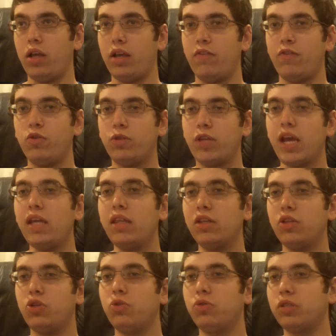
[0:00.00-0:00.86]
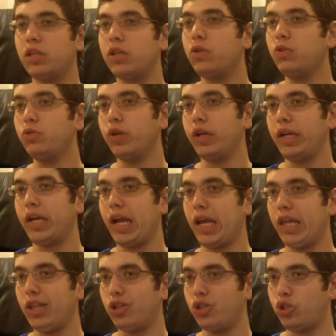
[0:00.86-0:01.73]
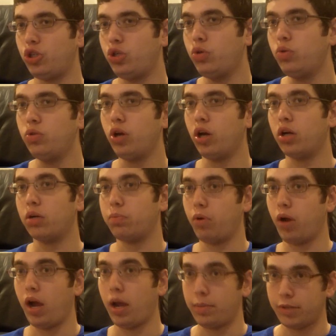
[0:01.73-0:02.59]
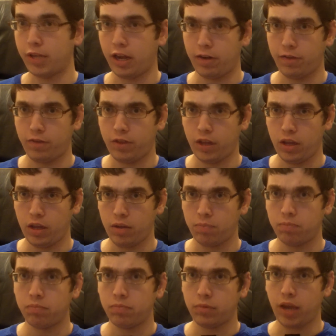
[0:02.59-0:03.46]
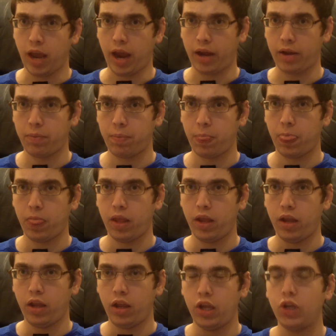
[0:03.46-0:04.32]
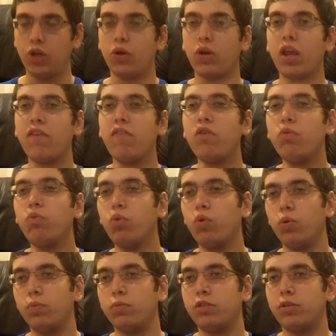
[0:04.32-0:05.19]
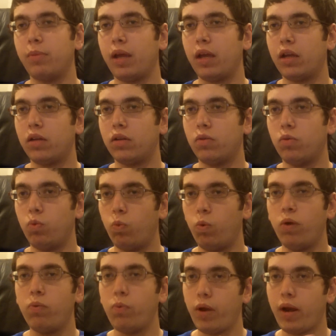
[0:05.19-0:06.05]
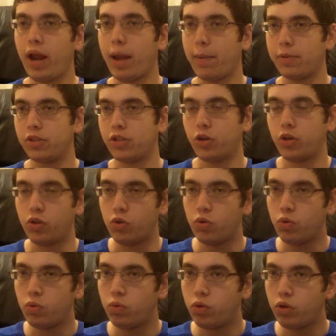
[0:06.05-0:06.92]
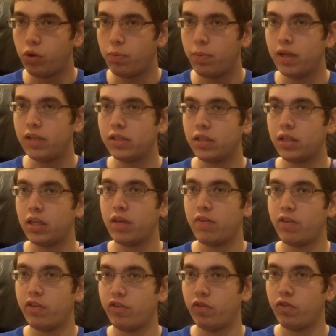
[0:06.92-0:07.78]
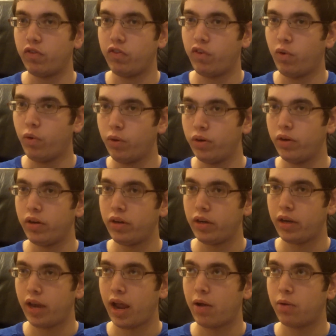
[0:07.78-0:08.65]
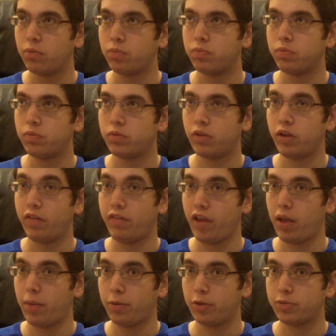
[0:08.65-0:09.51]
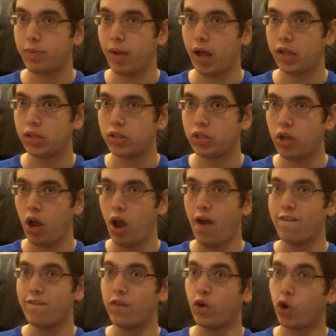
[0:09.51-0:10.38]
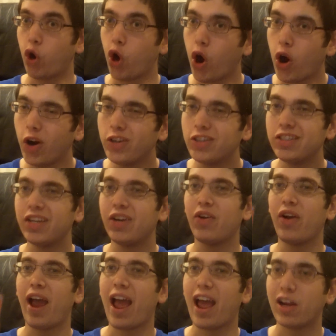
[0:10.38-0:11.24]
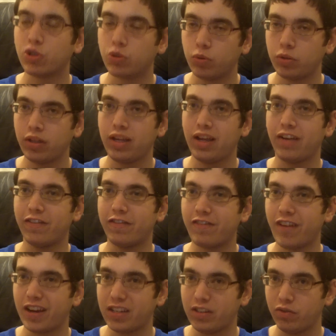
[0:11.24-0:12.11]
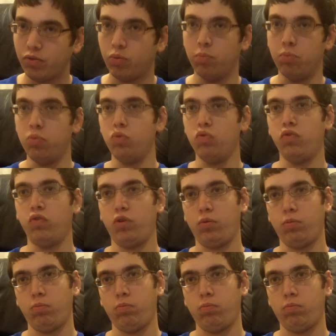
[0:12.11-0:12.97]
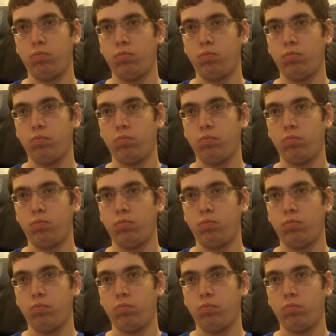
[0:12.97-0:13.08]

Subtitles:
If you take the 2 Skill Drain and the 2 Dark Bribes out of the deck, you're given room to make... What happens there? You're basically given 4 now available spots for cards that are actually effective removal.